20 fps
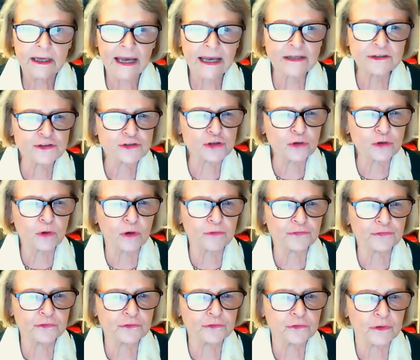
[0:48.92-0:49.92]
and so
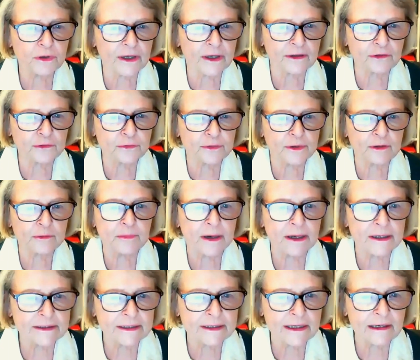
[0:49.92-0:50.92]
often together with
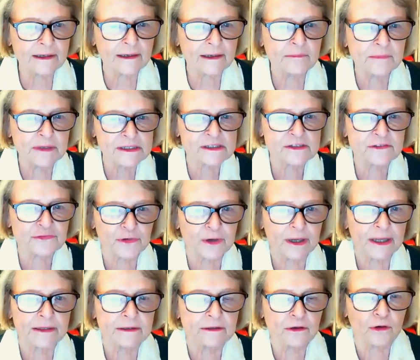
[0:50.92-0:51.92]
my dearly missed
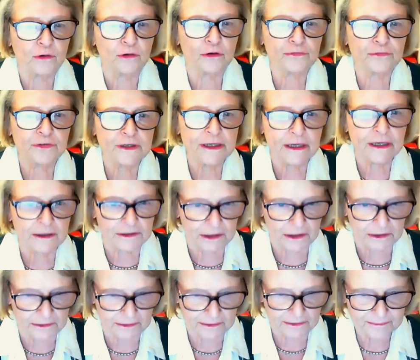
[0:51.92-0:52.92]
friend Kofi
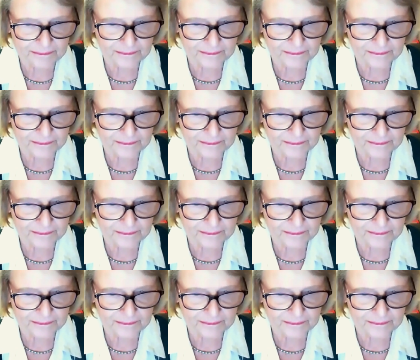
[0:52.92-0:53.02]
Annan.